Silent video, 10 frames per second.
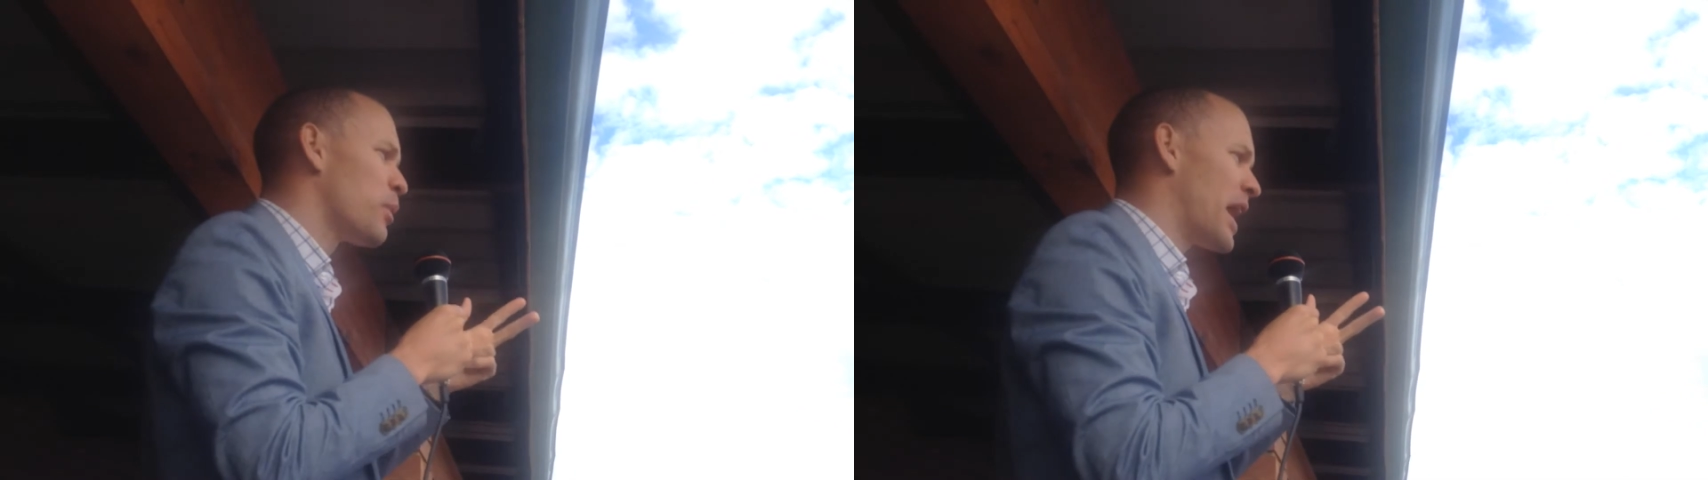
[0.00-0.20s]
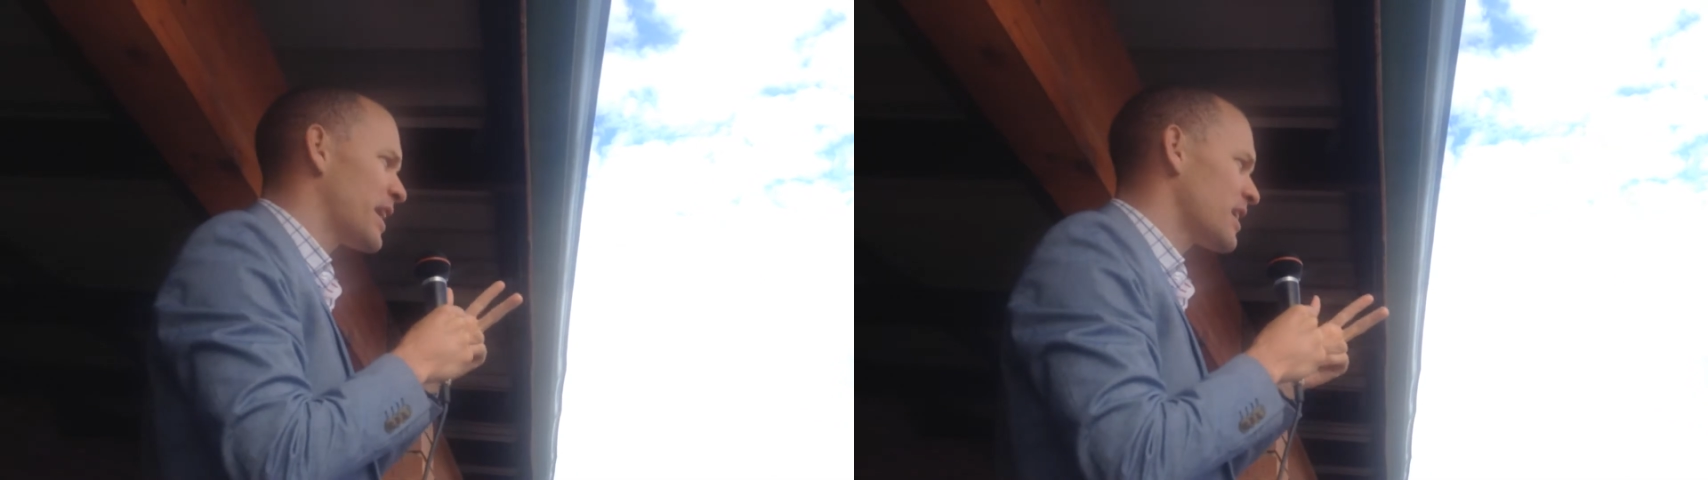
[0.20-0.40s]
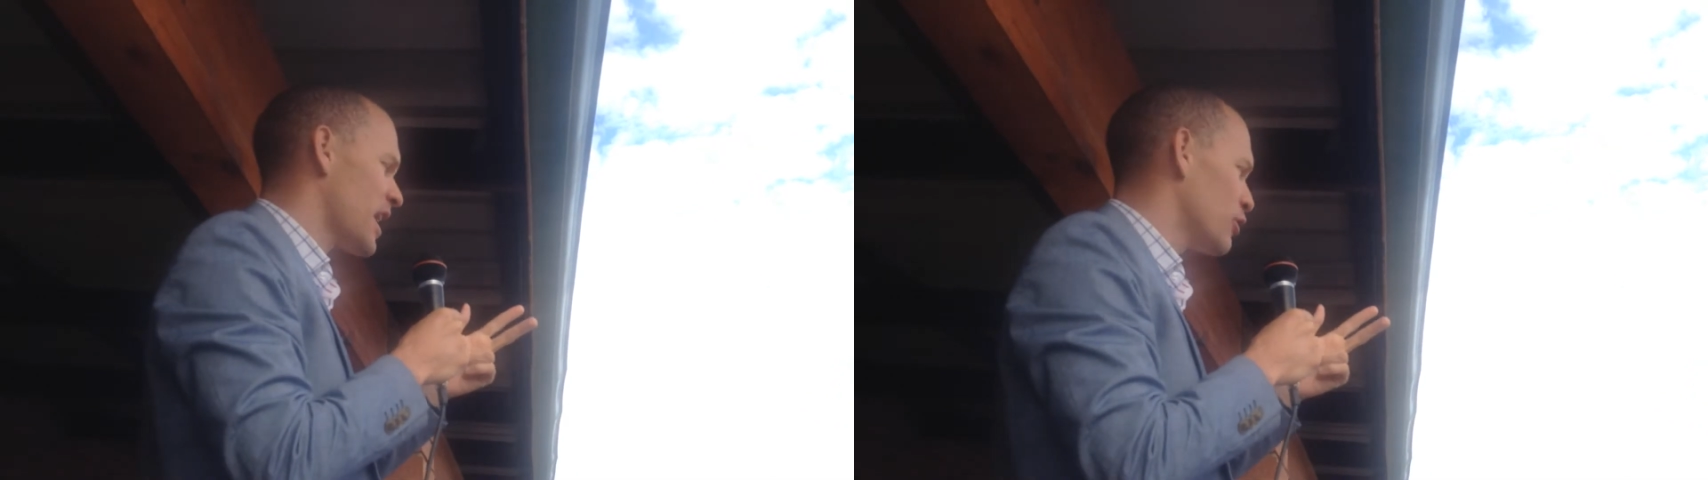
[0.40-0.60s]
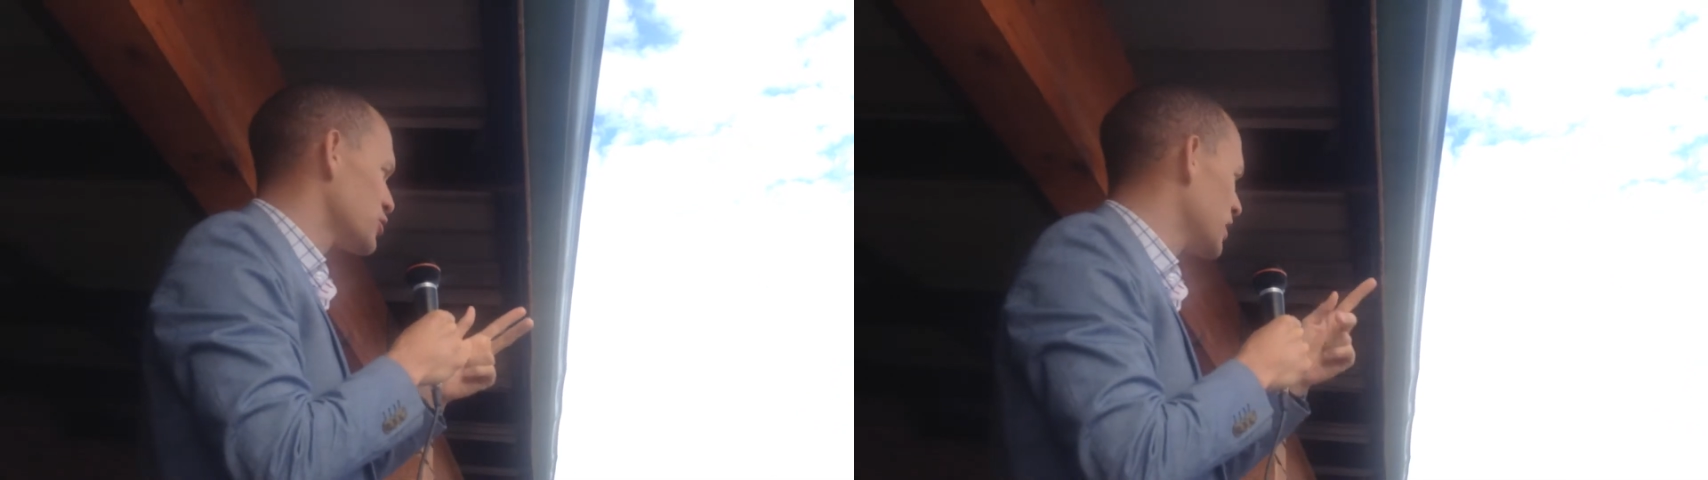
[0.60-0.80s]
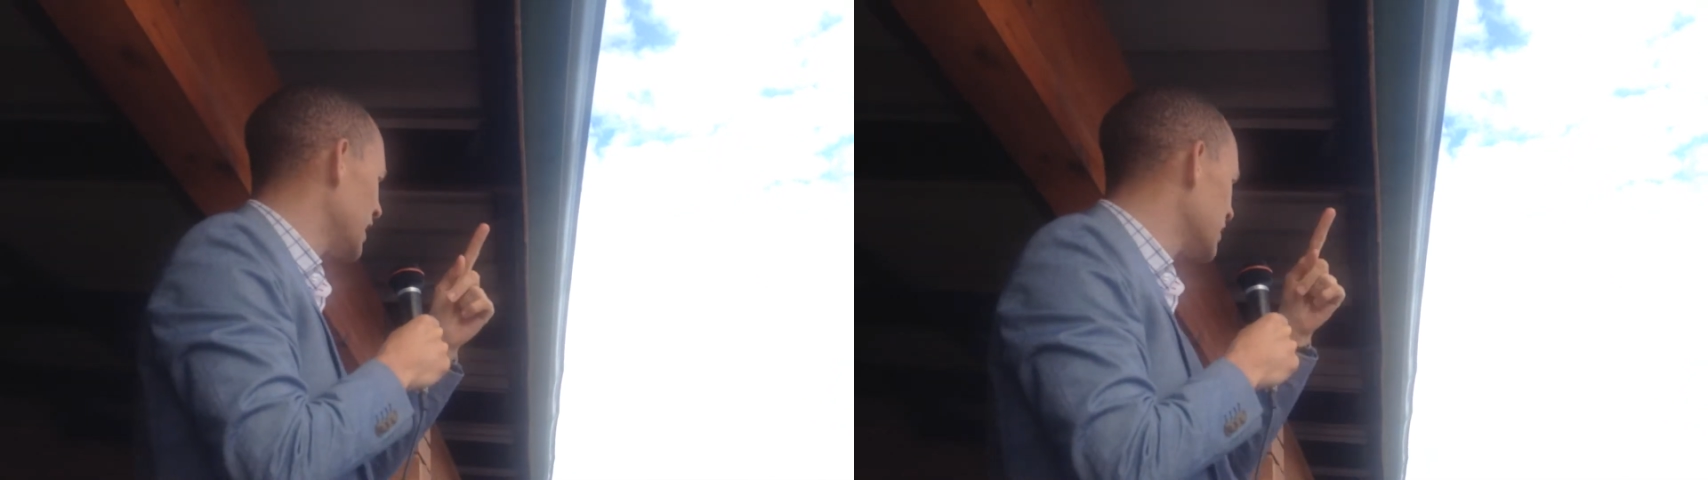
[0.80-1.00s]
Blind
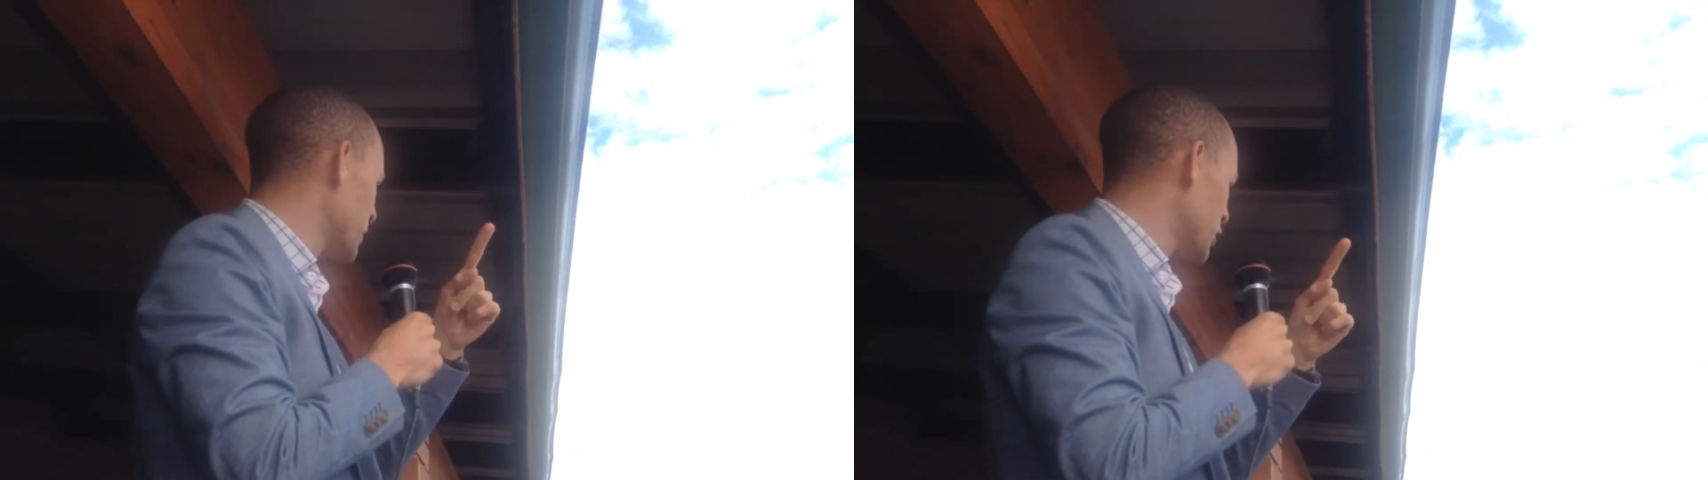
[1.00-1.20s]
Council in